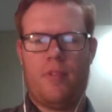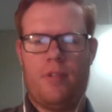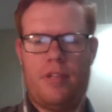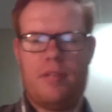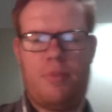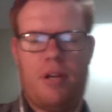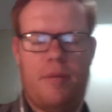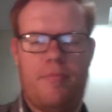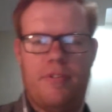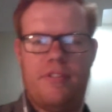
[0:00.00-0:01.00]
Probably
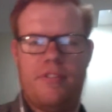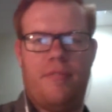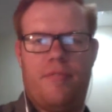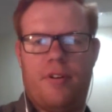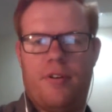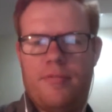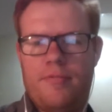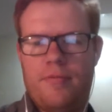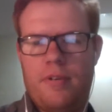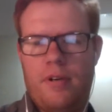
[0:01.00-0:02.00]
the same for
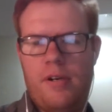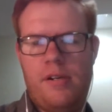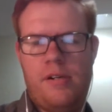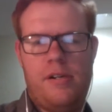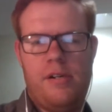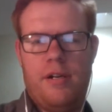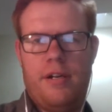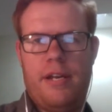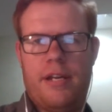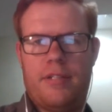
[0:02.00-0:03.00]

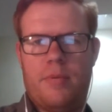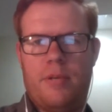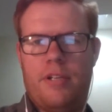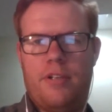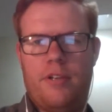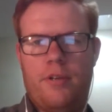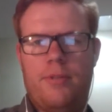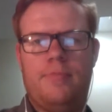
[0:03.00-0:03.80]
next week too.